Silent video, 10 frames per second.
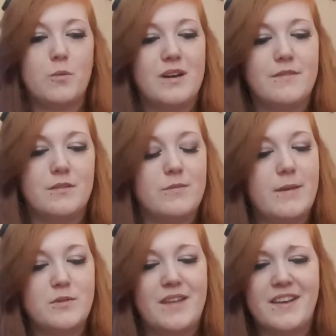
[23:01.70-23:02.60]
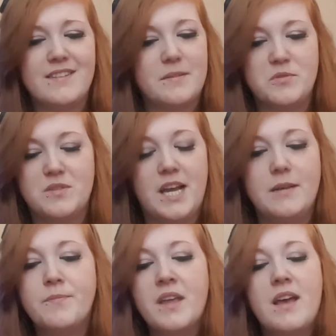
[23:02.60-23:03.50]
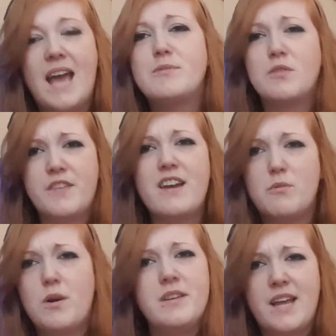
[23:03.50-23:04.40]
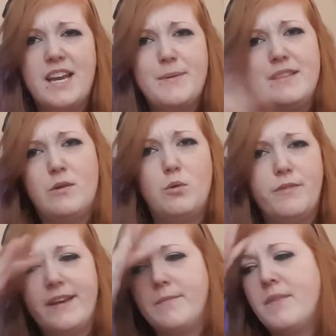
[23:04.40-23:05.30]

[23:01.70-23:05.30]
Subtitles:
whatever episode, I think it's episode 10. Episode 31 anyway in the whole thing.